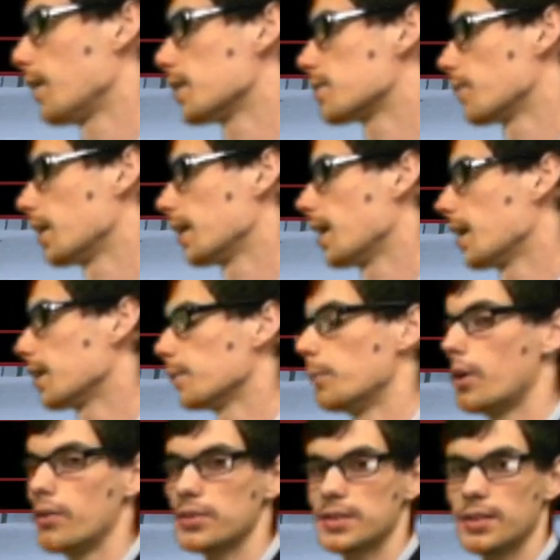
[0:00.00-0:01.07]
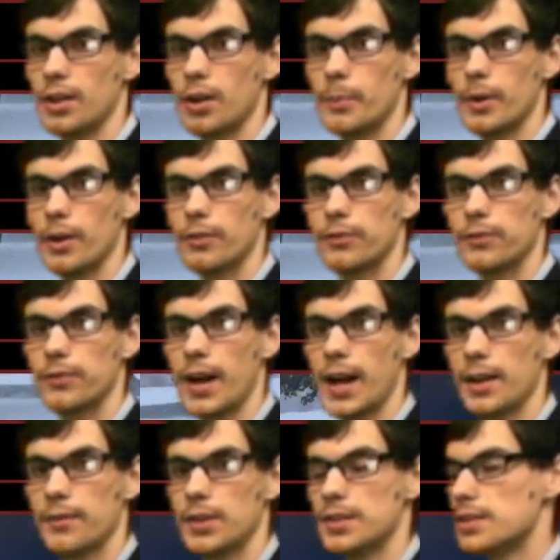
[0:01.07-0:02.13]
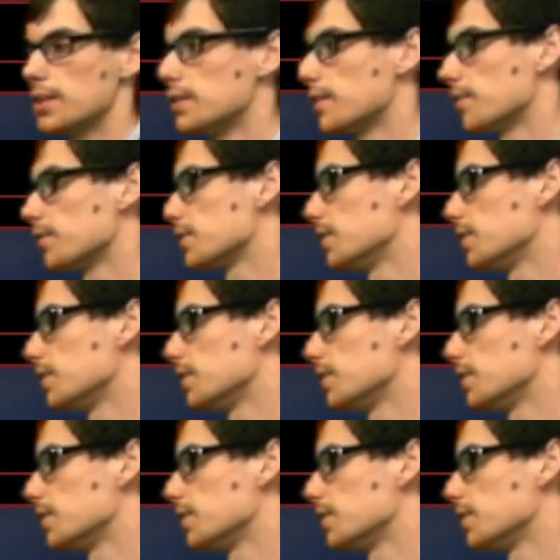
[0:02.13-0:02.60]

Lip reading: That's where they got the most snow, about 5 inches of